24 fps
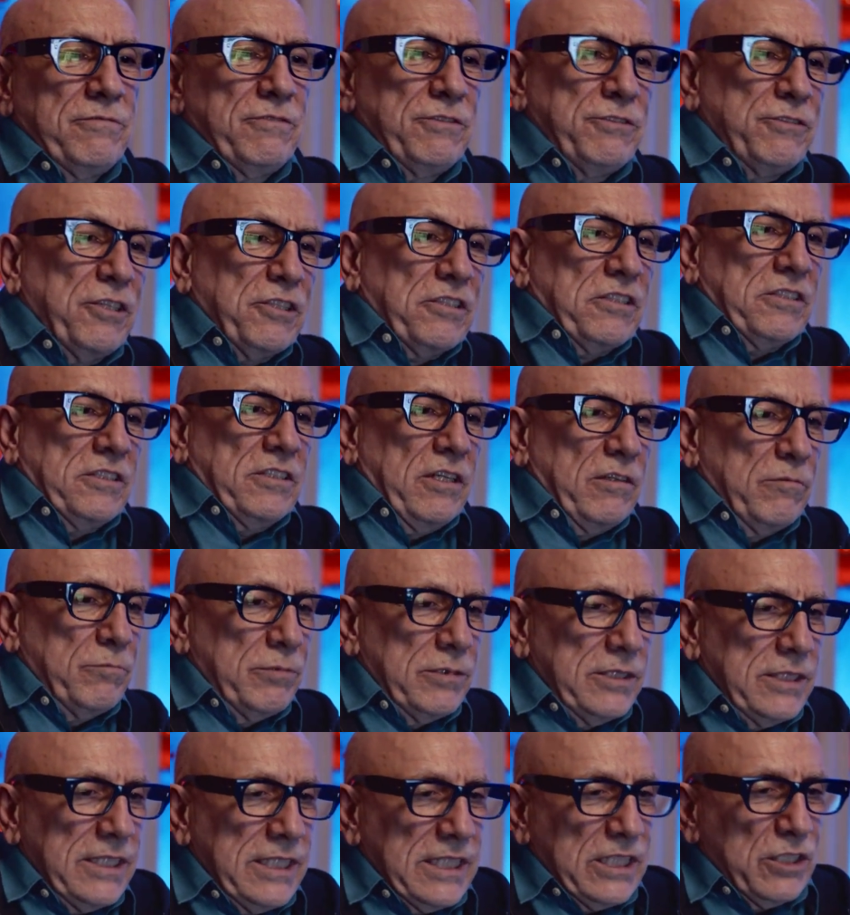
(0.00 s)
truck stop.
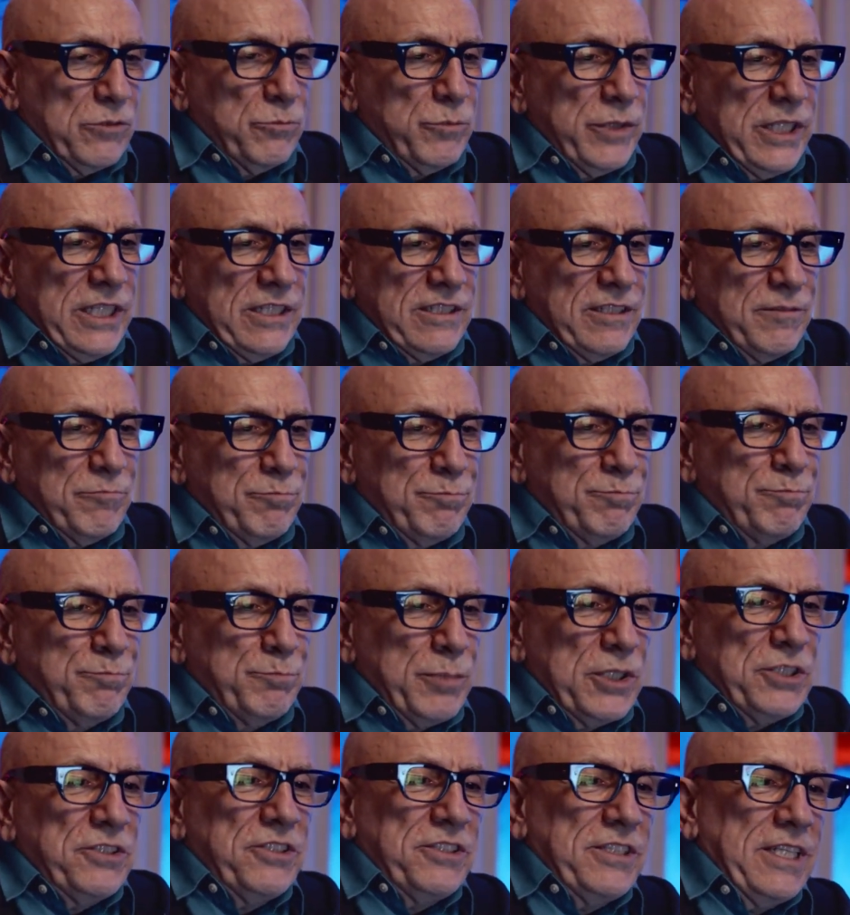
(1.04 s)
It can be in a
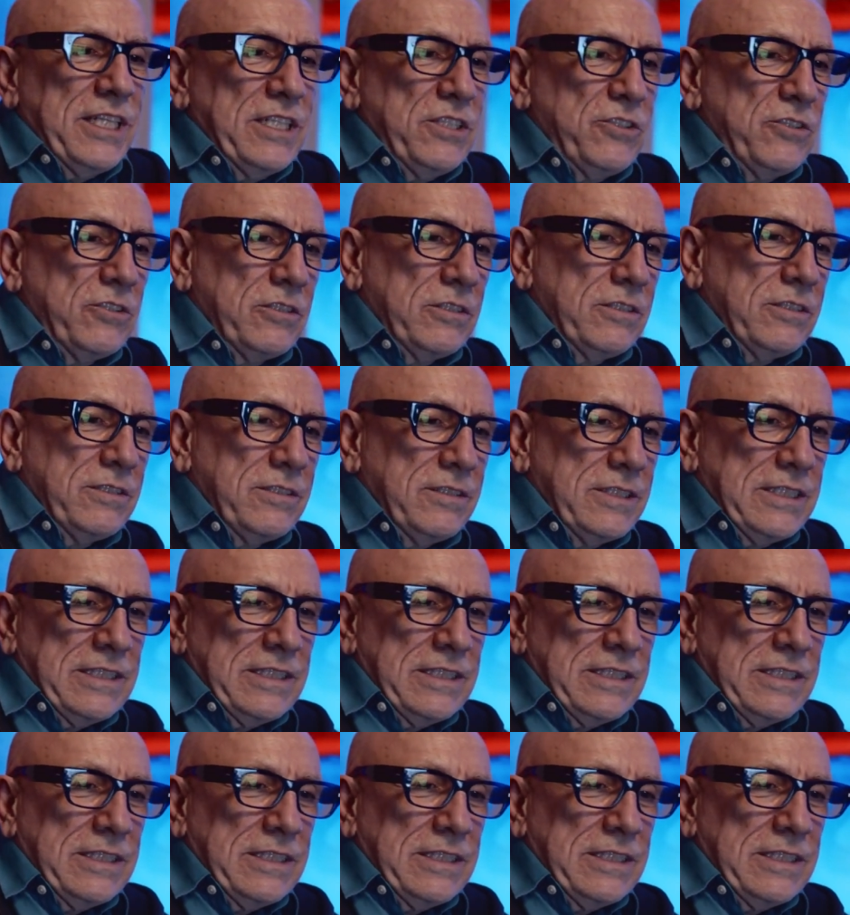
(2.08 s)
bus station.